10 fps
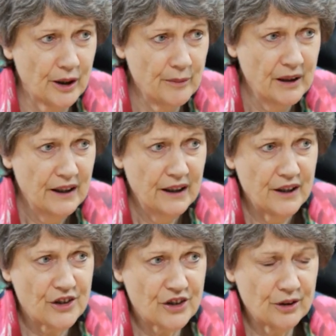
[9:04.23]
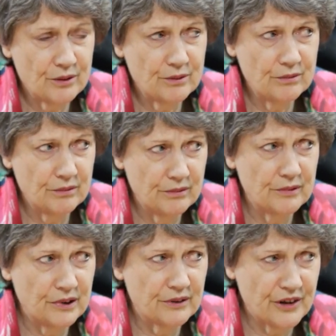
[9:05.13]
crime. So
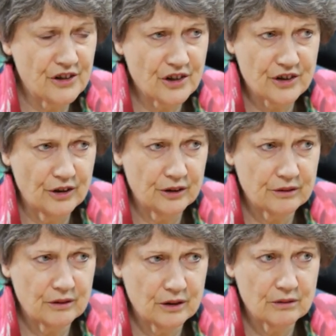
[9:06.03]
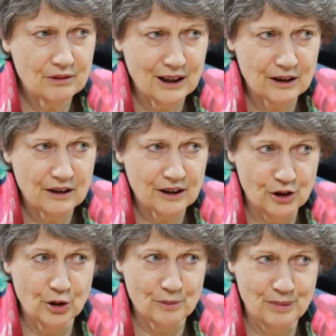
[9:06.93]
this is not a, a
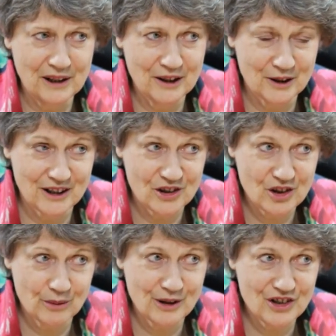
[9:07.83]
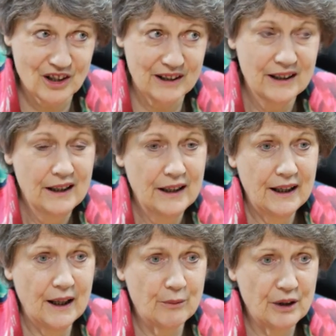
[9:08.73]
good period, shall we say,
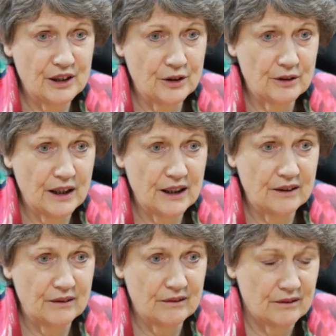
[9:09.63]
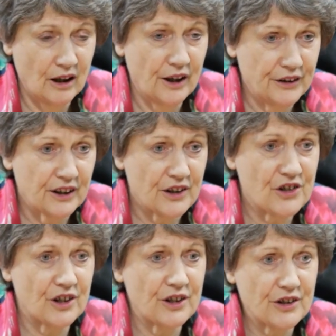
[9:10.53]
and we do need I
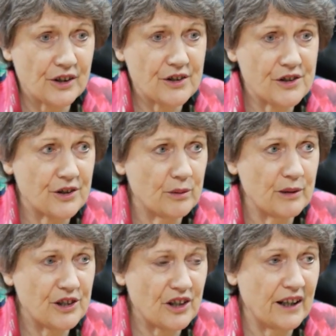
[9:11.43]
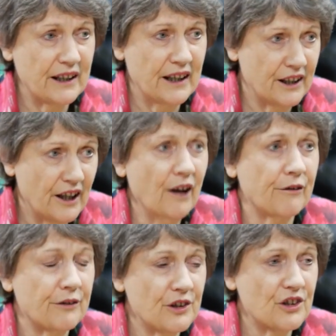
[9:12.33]
think citizens to be saying
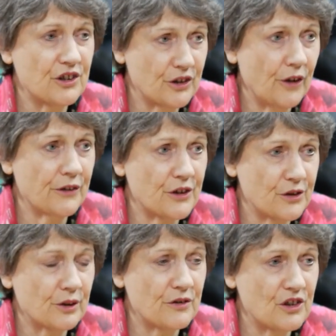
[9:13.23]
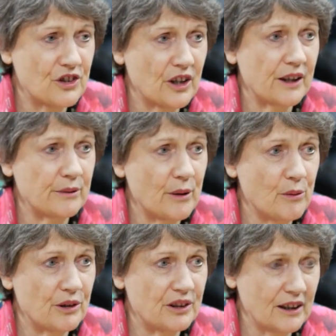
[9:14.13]
enough. This is not the sort of society we
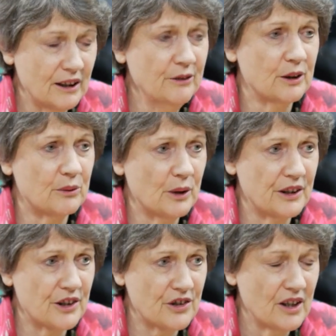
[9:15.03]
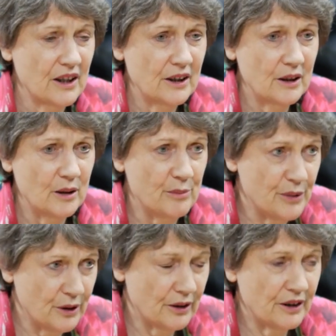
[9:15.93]
want to live in, where there's
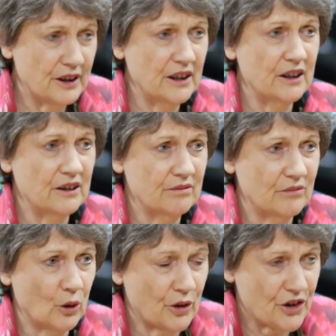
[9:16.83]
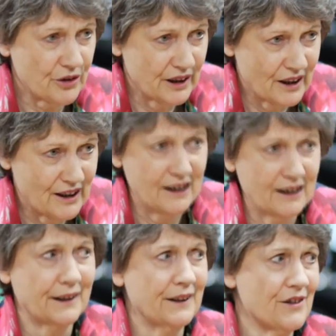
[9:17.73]
impunity, orchestrated
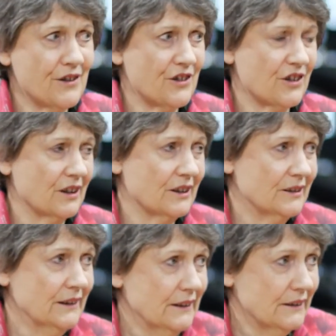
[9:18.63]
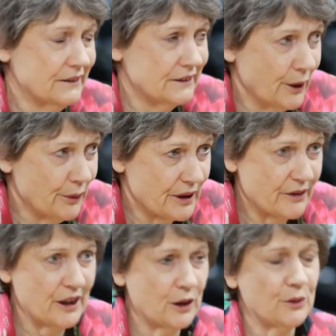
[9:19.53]
killings, uh, no one
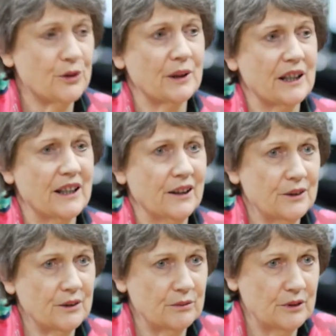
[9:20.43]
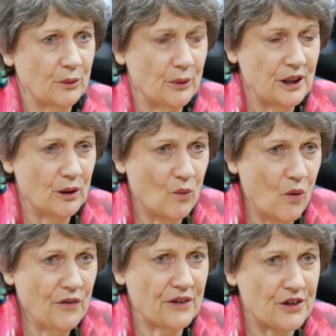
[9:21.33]
ever held to account. You know, we don't
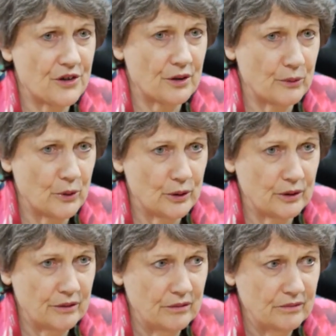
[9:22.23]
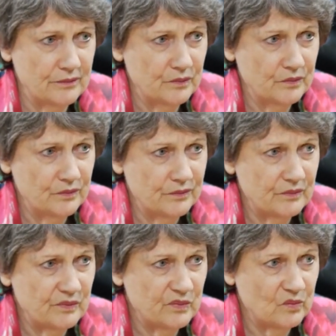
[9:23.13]
want this sort of world.
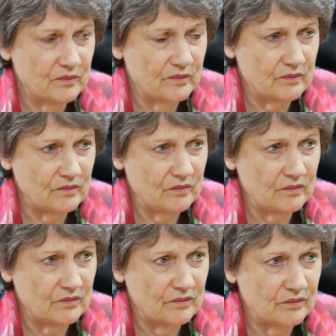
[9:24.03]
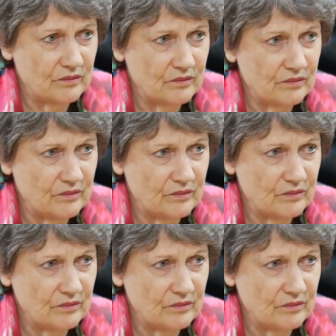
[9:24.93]
Um, the rise of the of